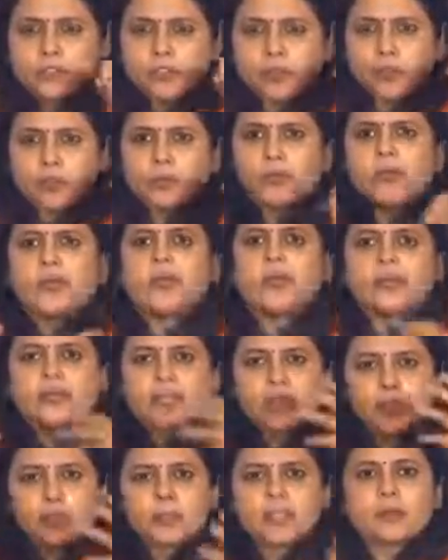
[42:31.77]
an overlay and
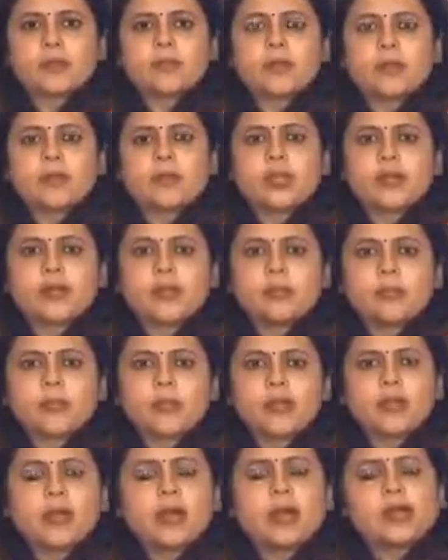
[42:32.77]
there will be support that will be there.